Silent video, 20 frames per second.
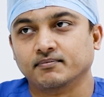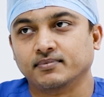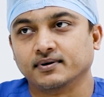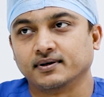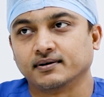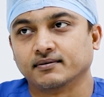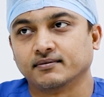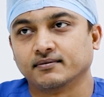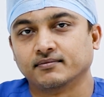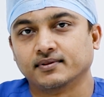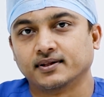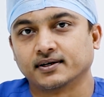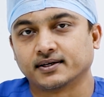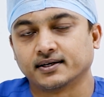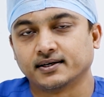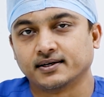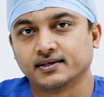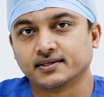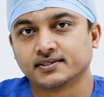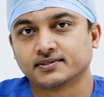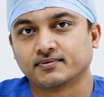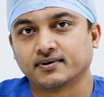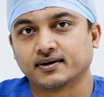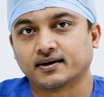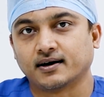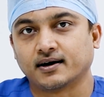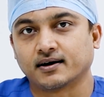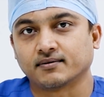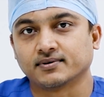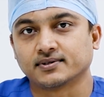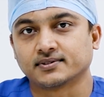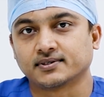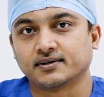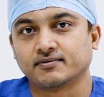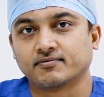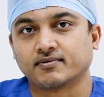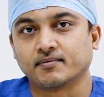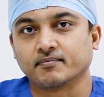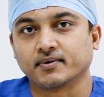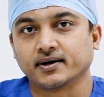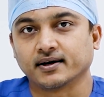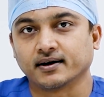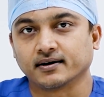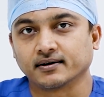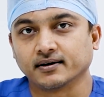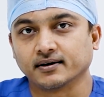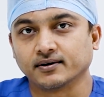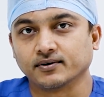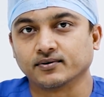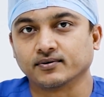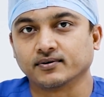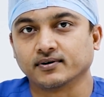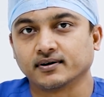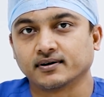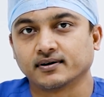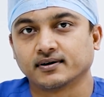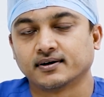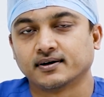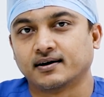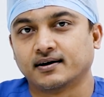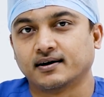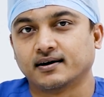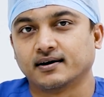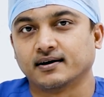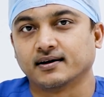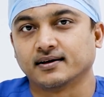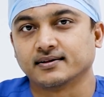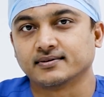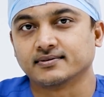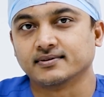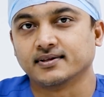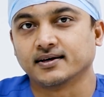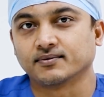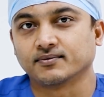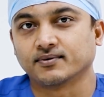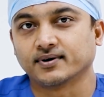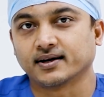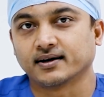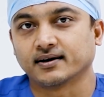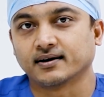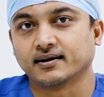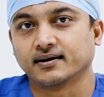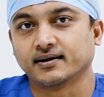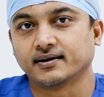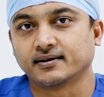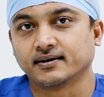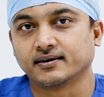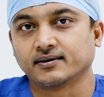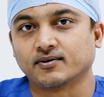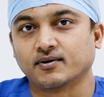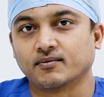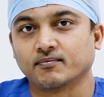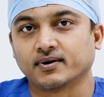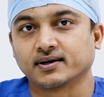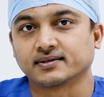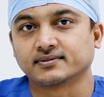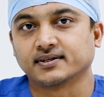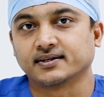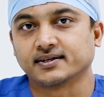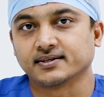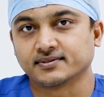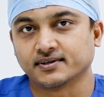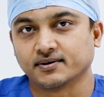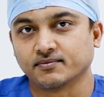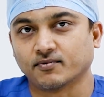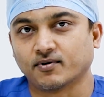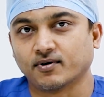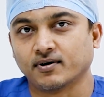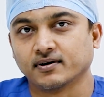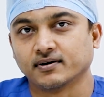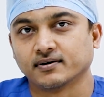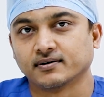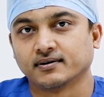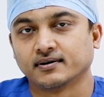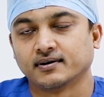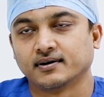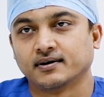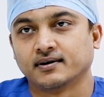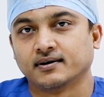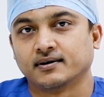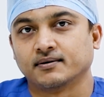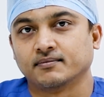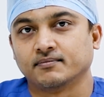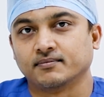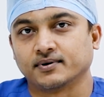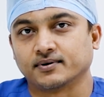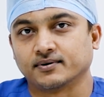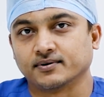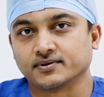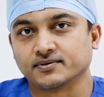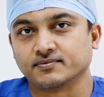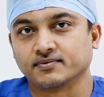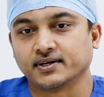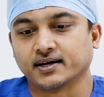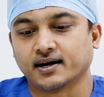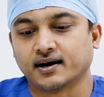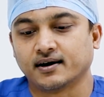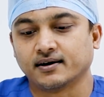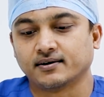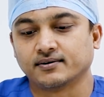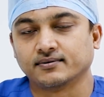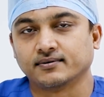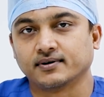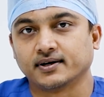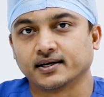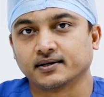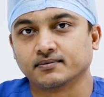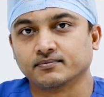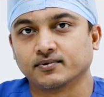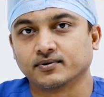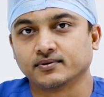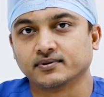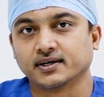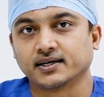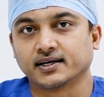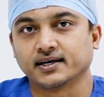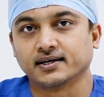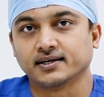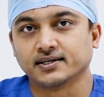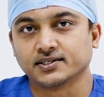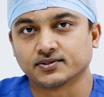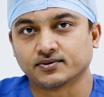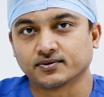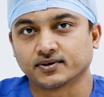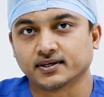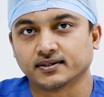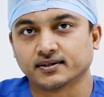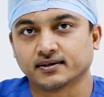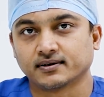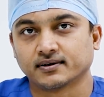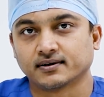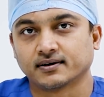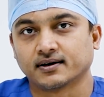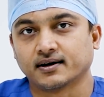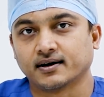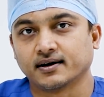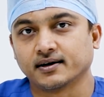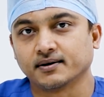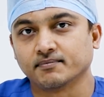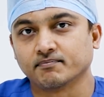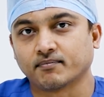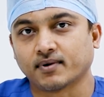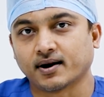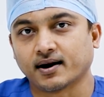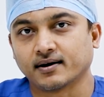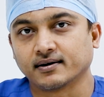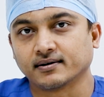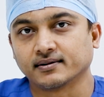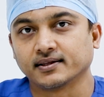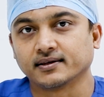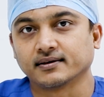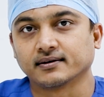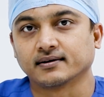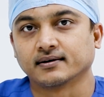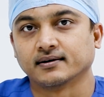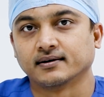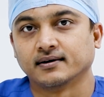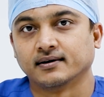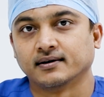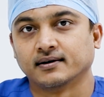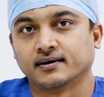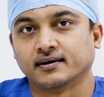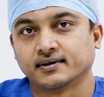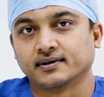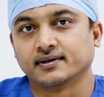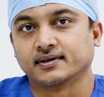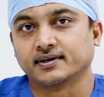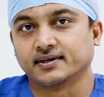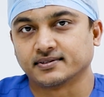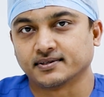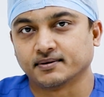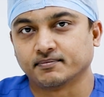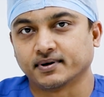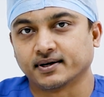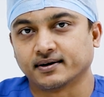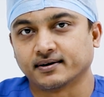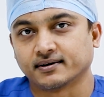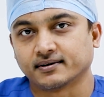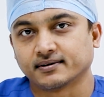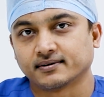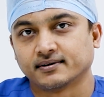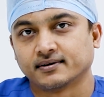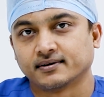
The kidneys were harvested from a younger donor and hence there were little complexities involved because we had to take both the kidneys together and implant the recipient.